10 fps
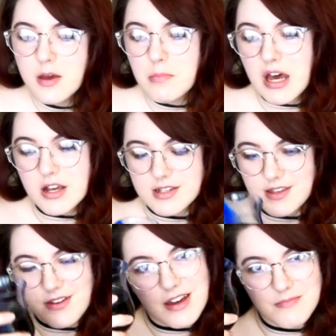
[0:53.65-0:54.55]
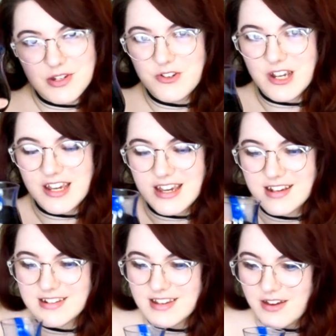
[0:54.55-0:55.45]
But also, I've been drinking,
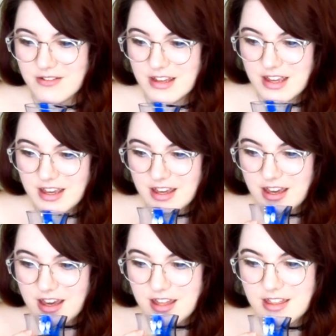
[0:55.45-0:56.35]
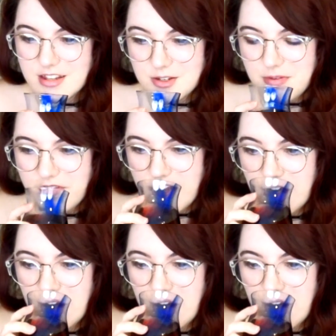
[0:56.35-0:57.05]
so this should be fun.